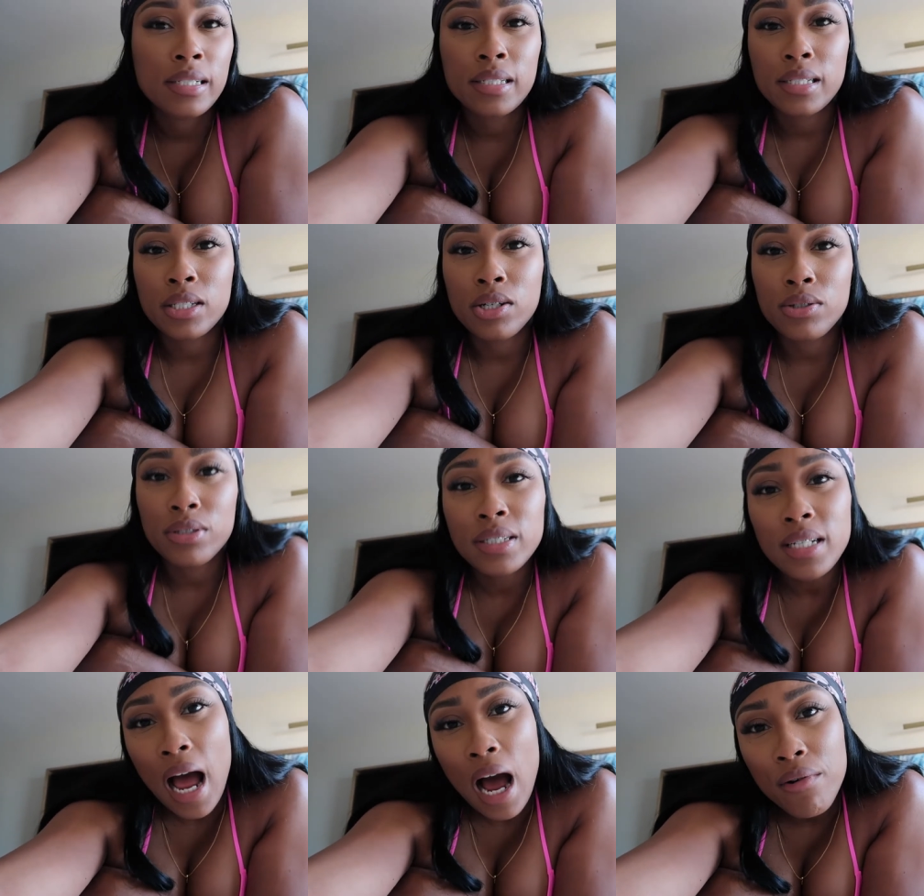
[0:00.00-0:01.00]
just go
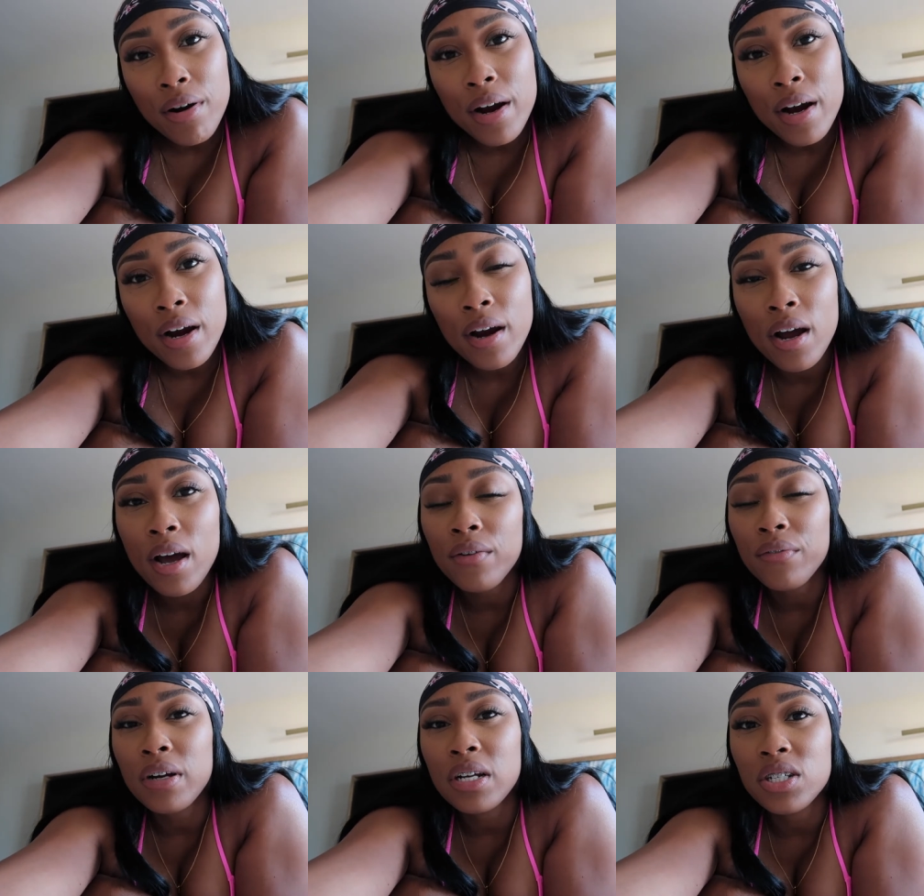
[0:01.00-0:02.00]
shower,
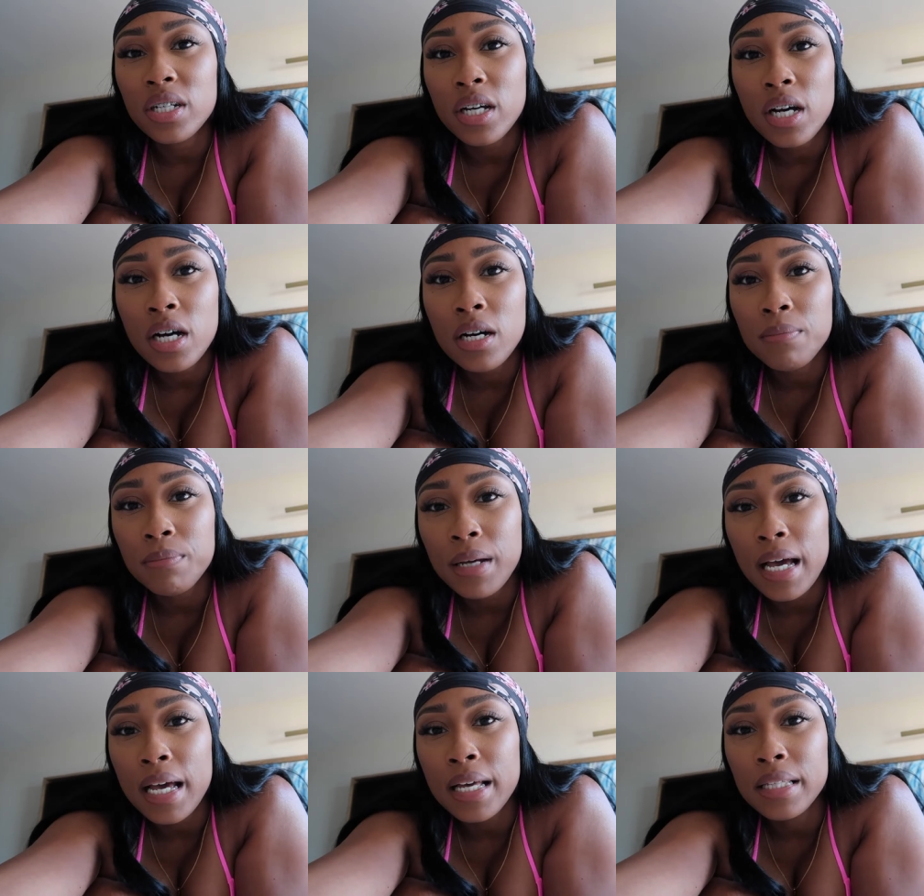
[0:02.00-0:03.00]
freshen up,
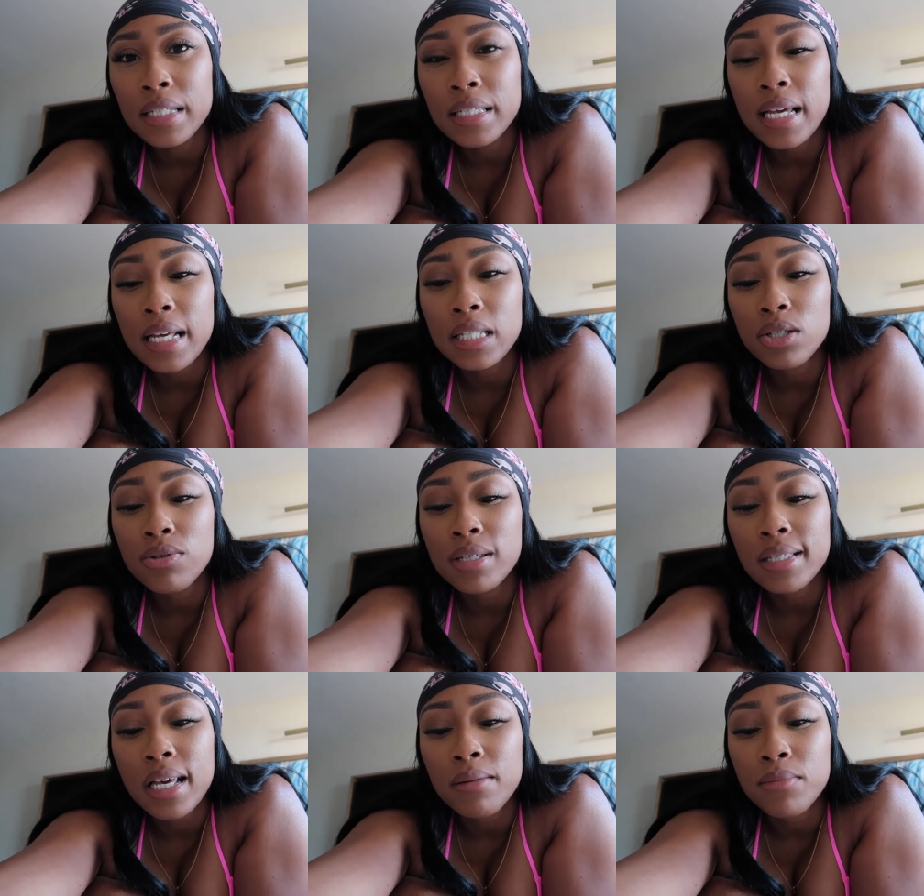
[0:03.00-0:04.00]
and just get into a
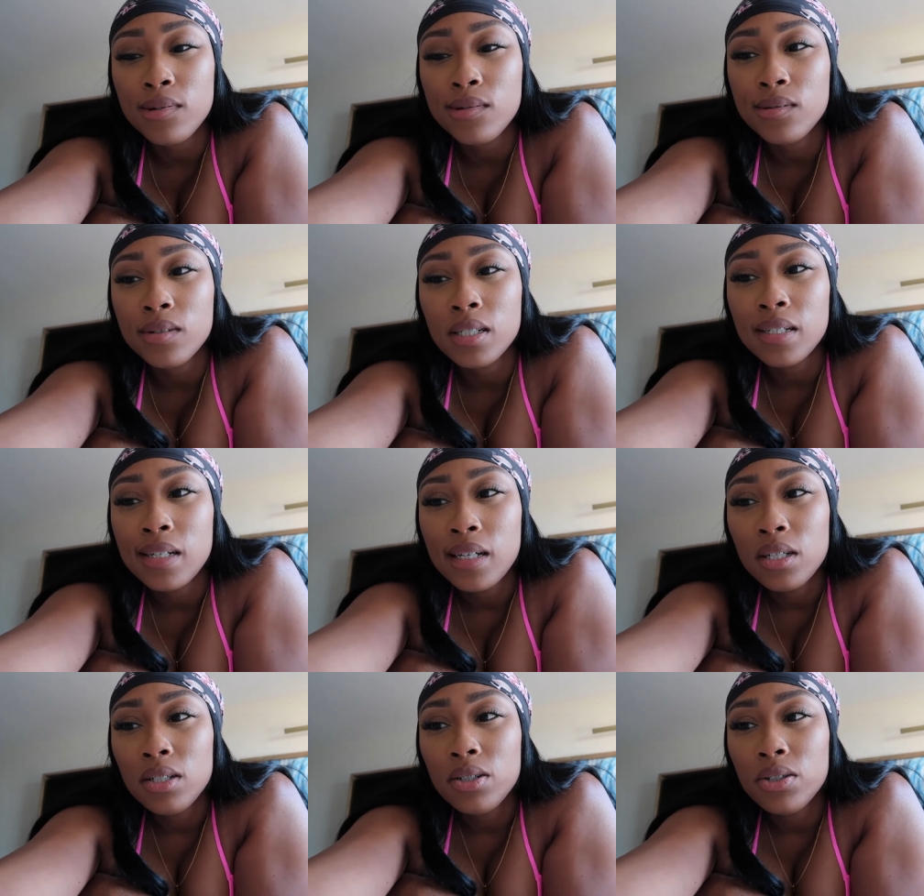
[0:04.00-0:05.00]
zen mood,
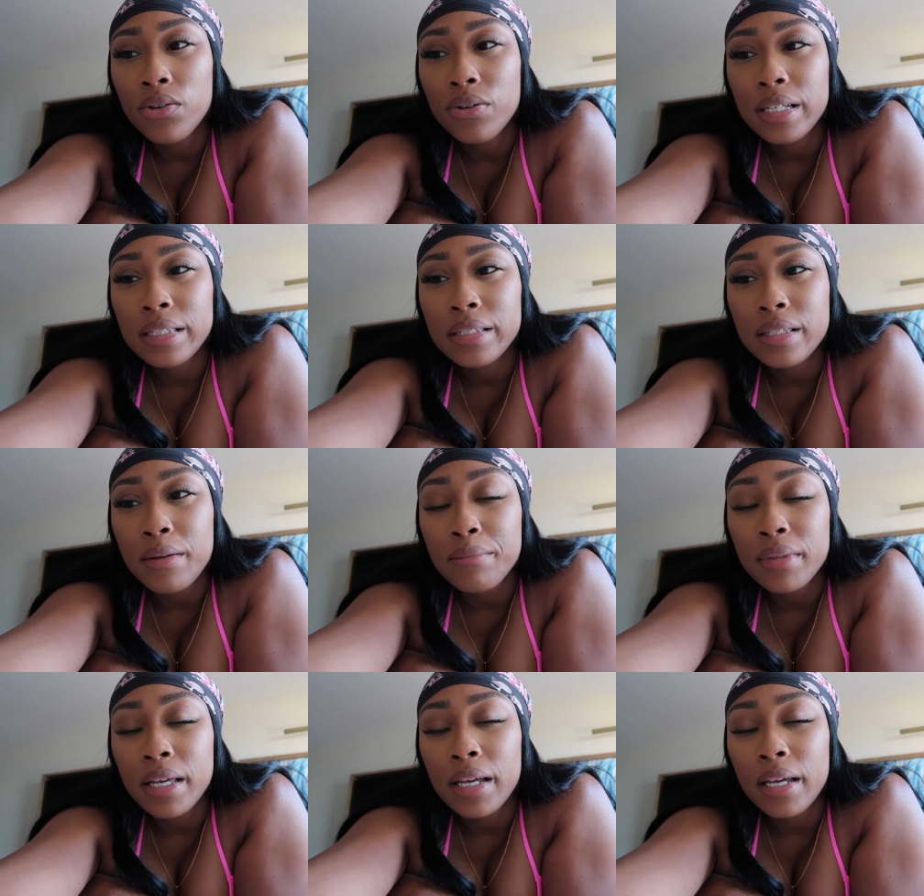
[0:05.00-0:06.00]
you know, eat
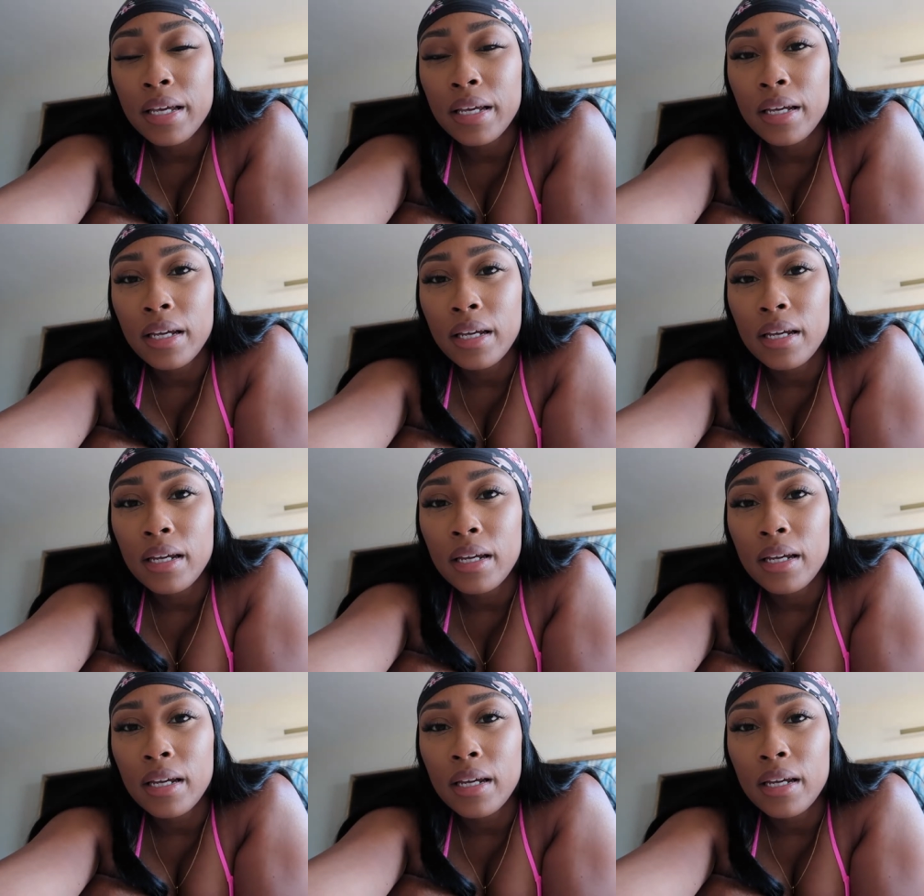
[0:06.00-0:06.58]
something